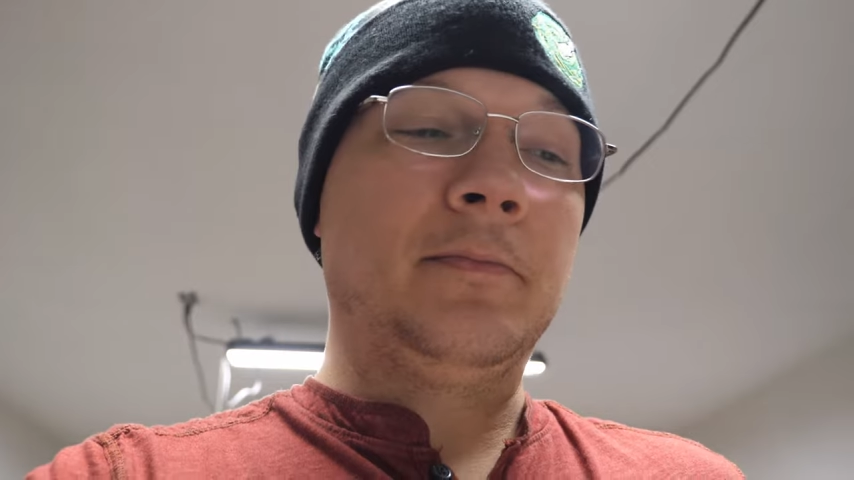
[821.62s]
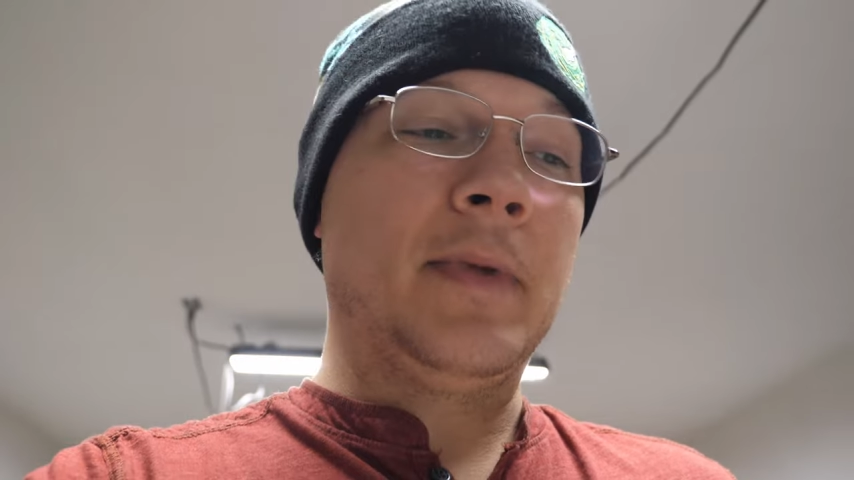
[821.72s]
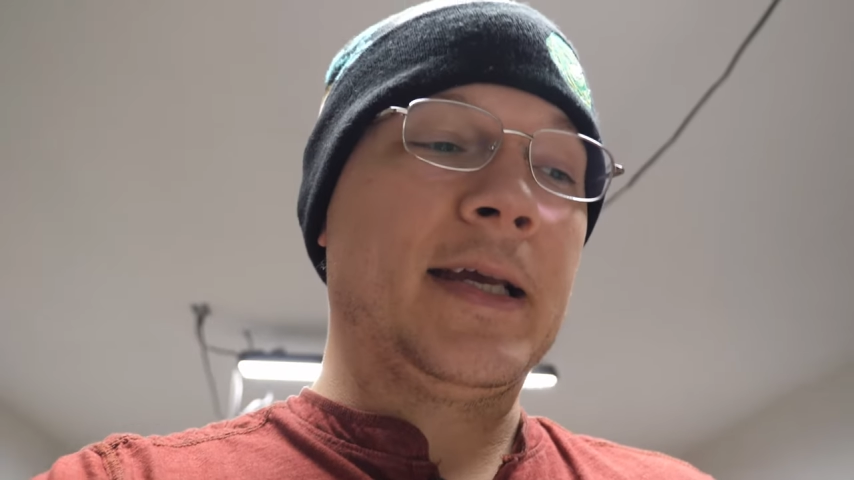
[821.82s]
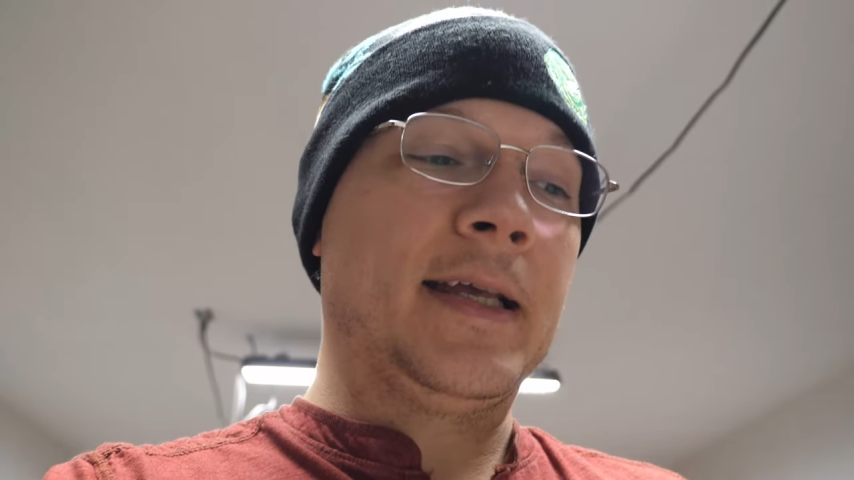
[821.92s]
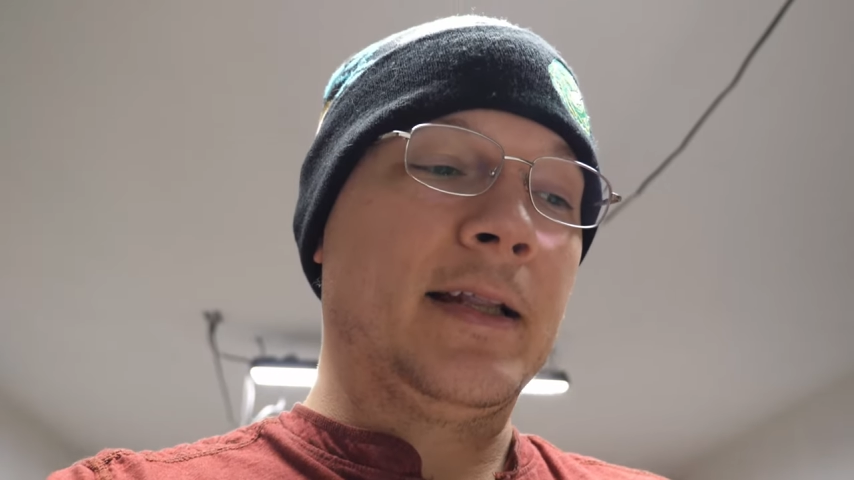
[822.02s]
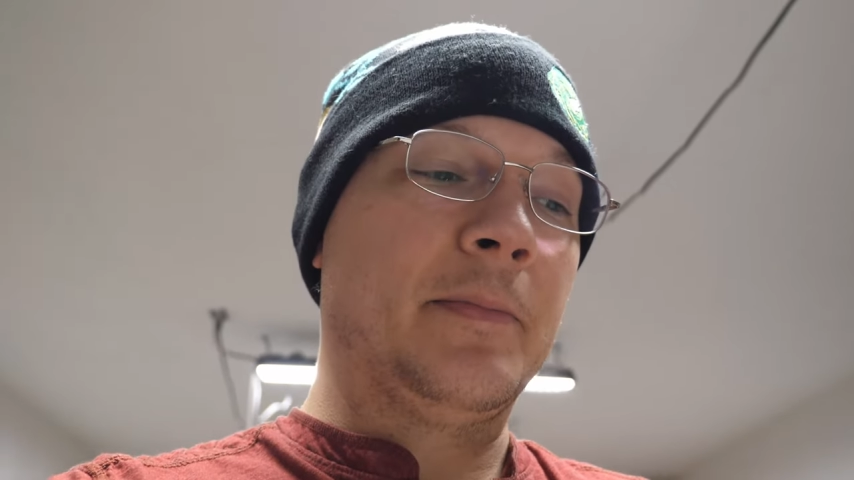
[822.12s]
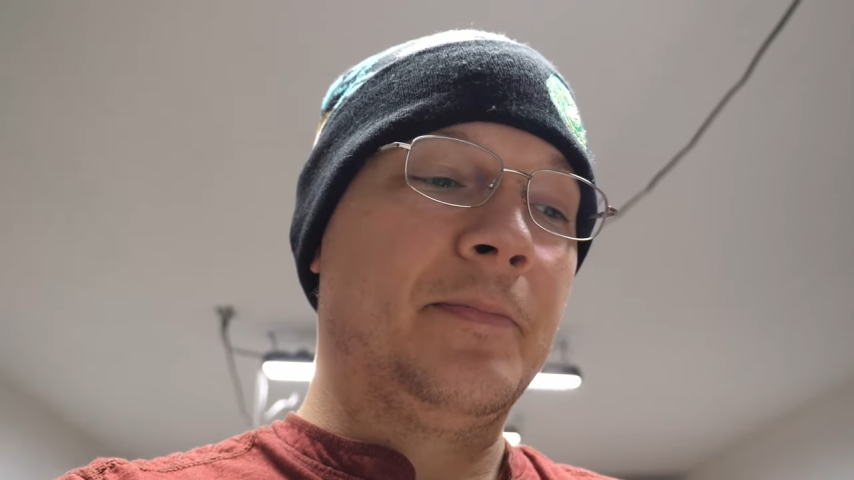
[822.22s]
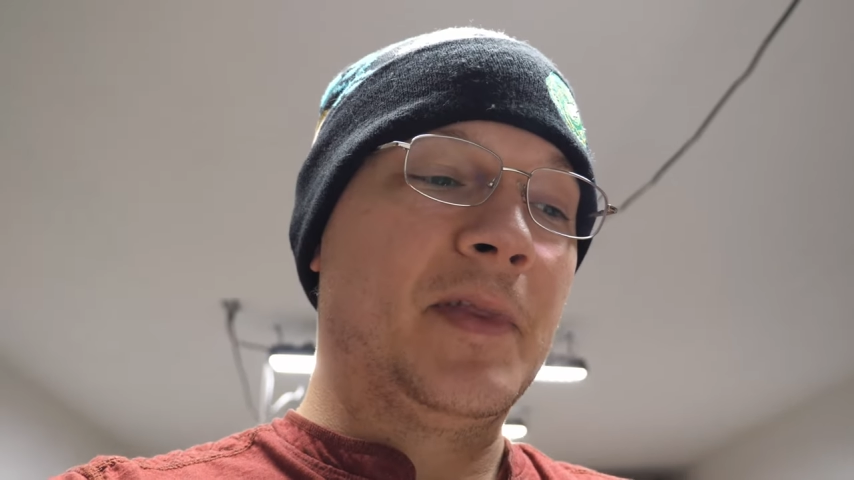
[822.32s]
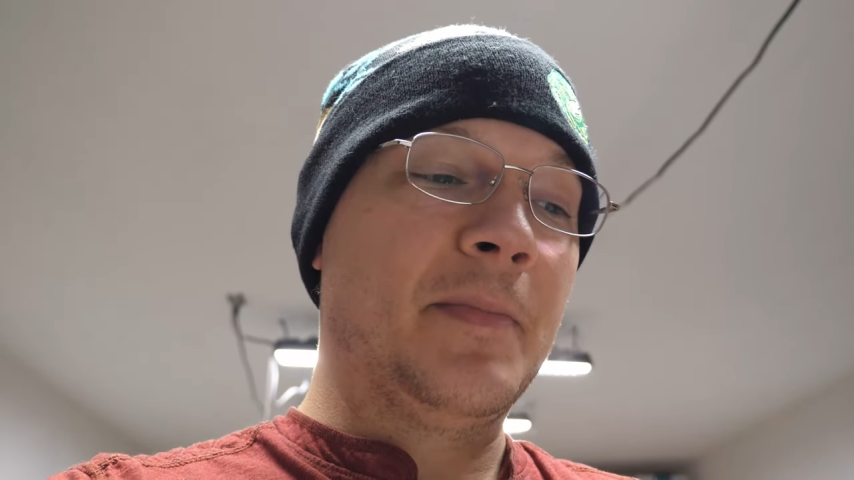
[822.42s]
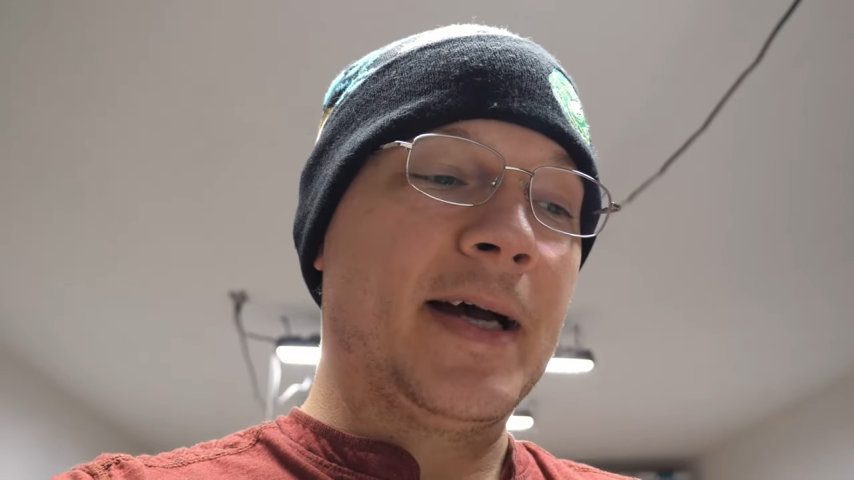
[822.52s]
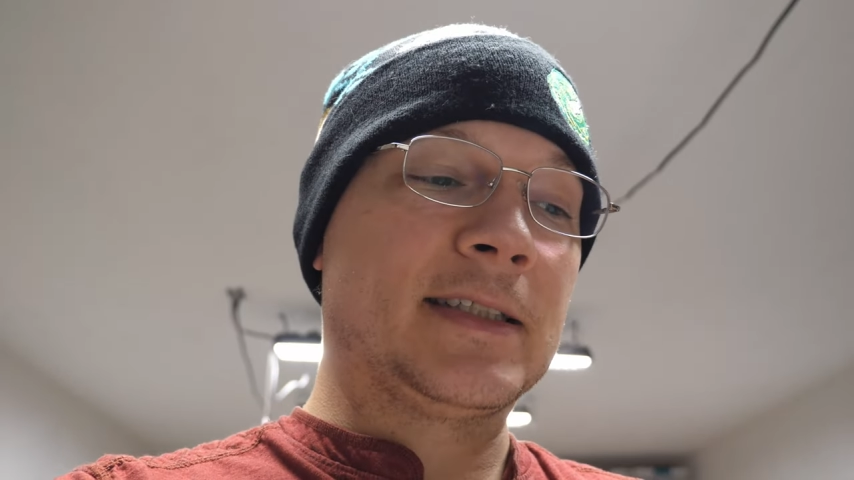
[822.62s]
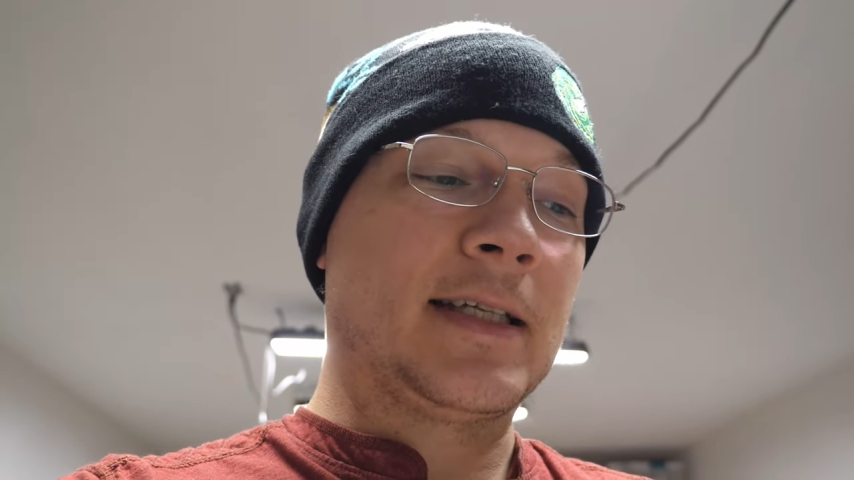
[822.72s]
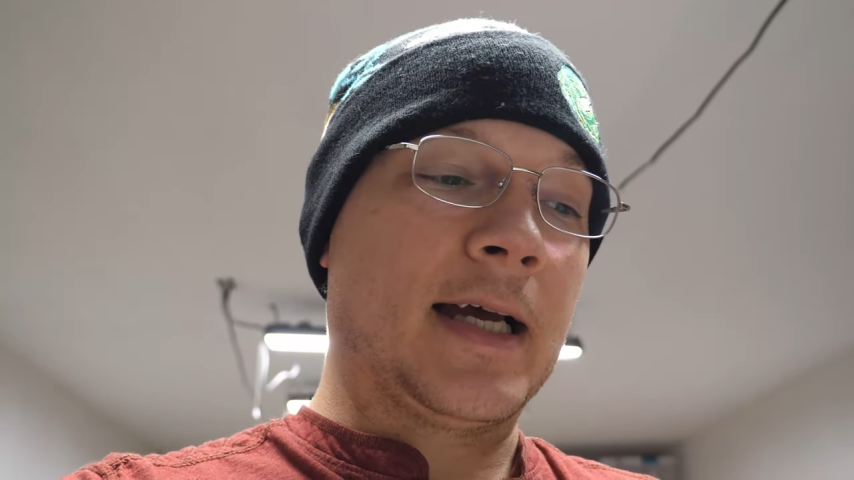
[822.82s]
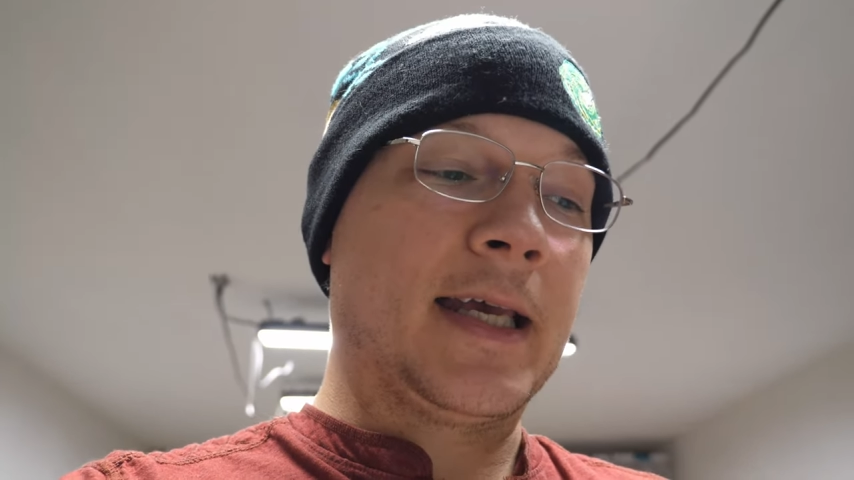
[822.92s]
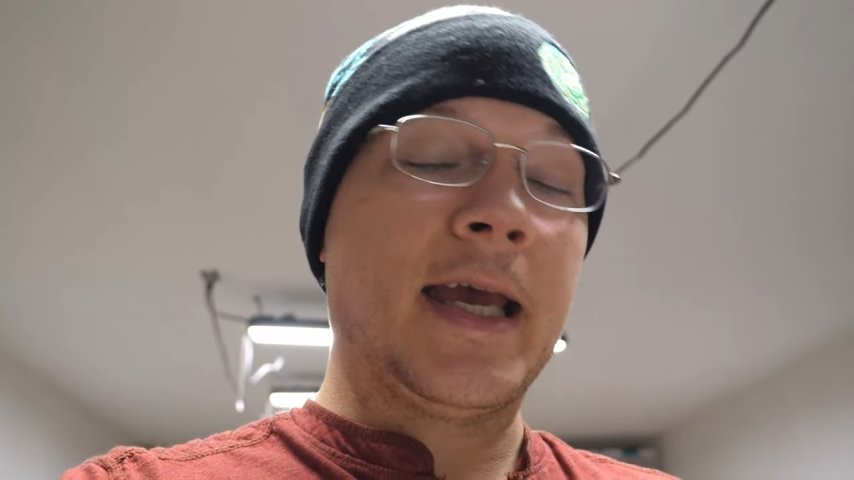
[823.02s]
making the the
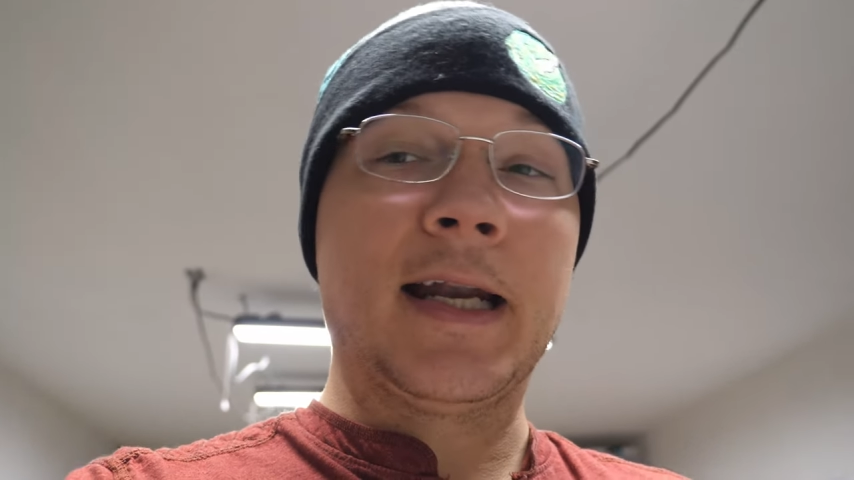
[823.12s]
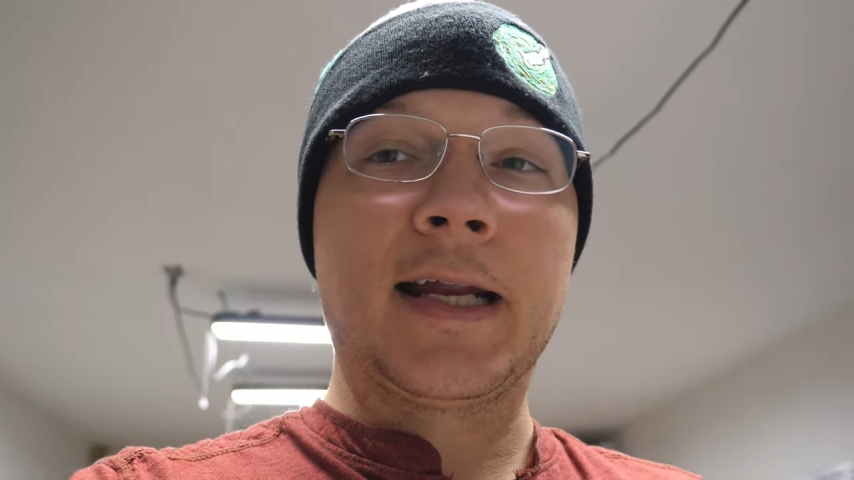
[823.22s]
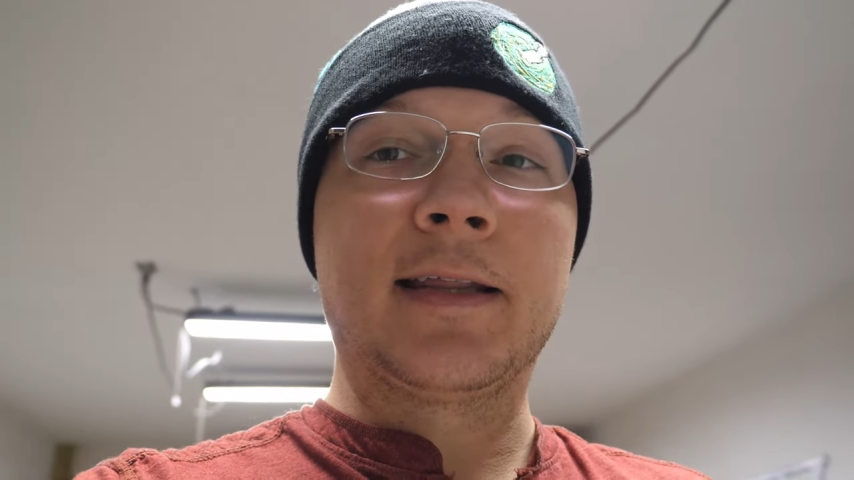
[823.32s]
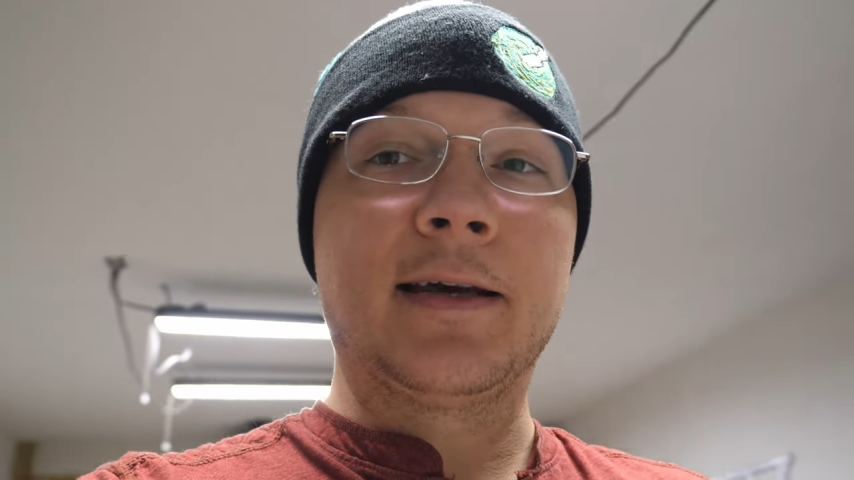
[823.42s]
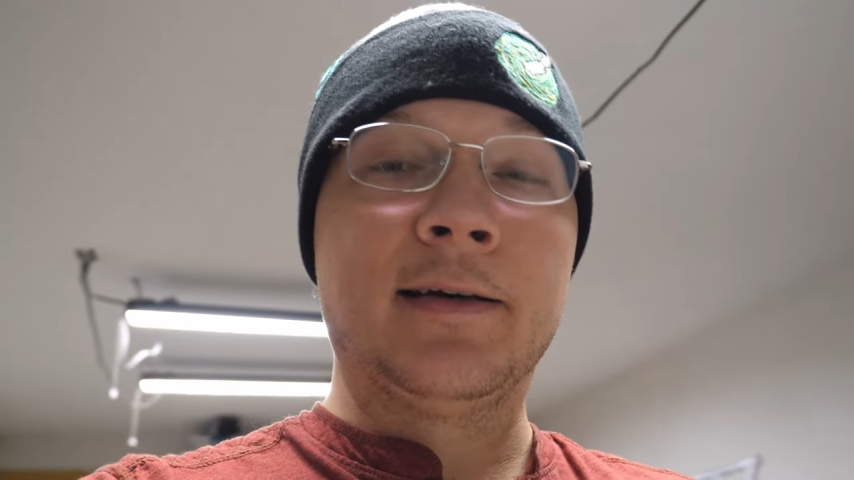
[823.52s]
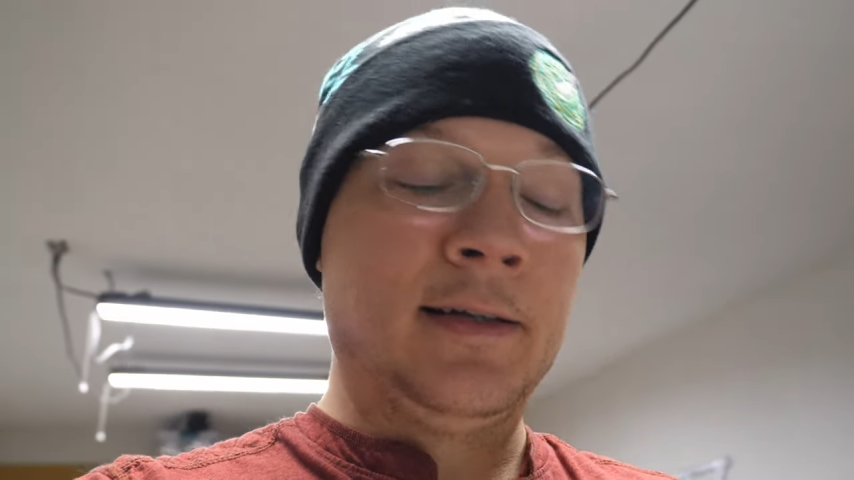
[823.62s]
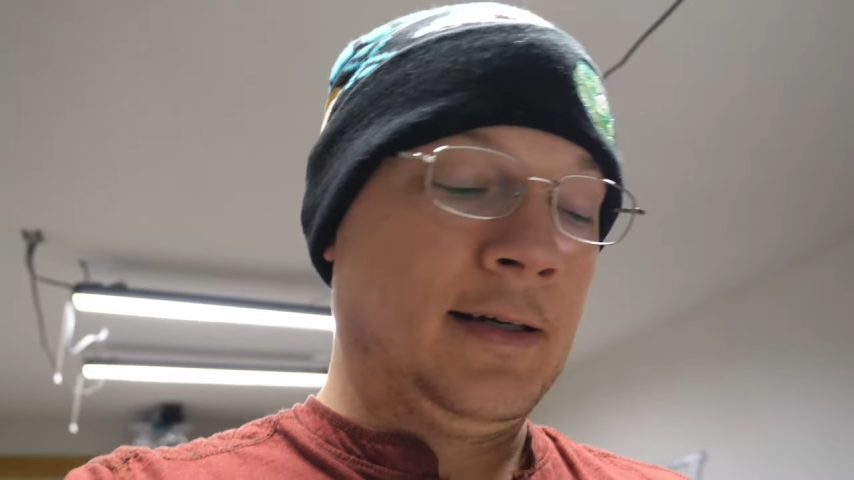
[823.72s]
best I can out of the